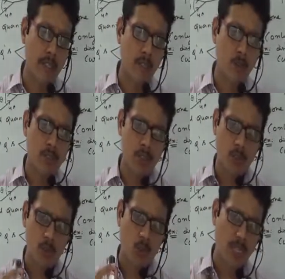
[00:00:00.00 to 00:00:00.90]
then what
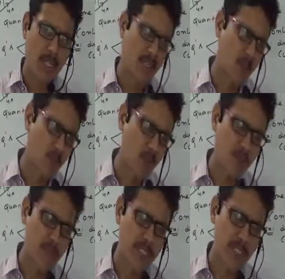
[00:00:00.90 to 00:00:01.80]
is the force acting
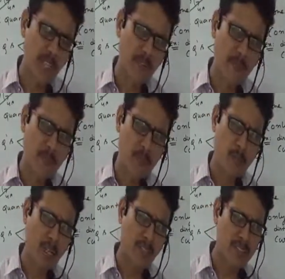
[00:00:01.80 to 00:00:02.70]
on the object?
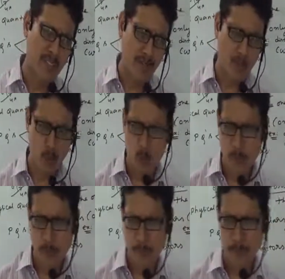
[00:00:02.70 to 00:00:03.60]
F1 minus
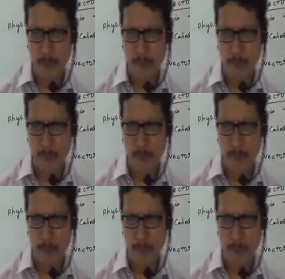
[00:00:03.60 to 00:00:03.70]
F2.